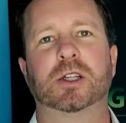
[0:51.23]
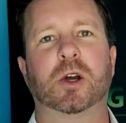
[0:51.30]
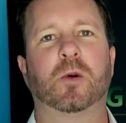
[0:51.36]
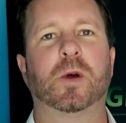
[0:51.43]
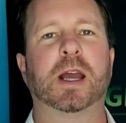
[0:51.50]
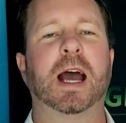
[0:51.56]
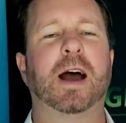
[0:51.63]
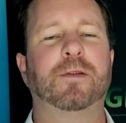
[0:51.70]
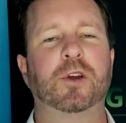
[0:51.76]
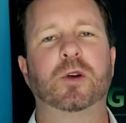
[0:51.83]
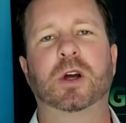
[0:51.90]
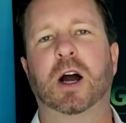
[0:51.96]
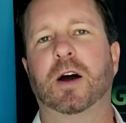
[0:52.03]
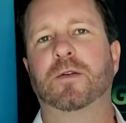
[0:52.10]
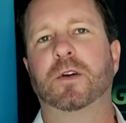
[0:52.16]
so we have you
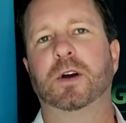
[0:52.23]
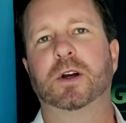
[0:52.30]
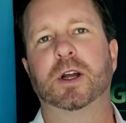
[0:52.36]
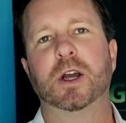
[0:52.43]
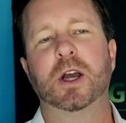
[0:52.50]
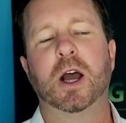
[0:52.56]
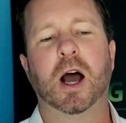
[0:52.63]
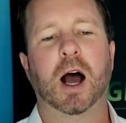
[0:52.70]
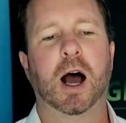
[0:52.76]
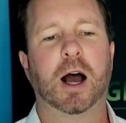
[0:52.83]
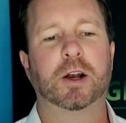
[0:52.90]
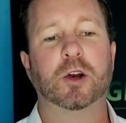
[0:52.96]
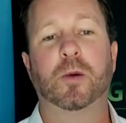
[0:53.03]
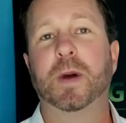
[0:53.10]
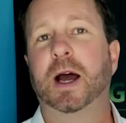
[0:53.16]
covered
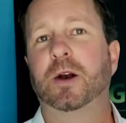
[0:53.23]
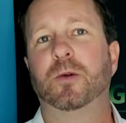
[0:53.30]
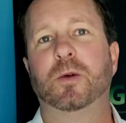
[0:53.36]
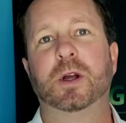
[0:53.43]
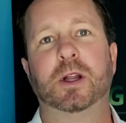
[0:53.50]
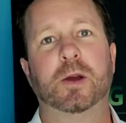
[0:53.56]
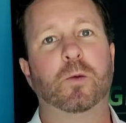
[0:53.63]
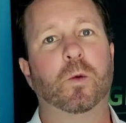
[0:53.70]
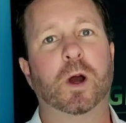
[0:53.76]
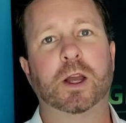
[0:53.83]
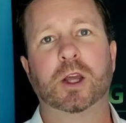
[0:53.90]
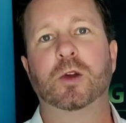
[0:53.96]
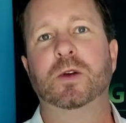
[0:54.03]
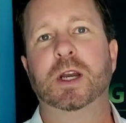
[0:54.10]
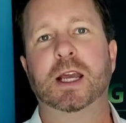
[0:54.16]
no matter really
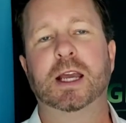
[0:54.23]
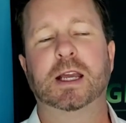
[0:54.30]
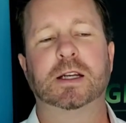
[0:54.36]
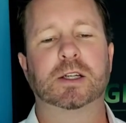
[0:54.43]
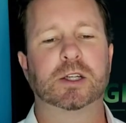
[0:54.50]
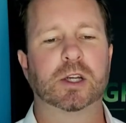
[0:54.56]
what you need.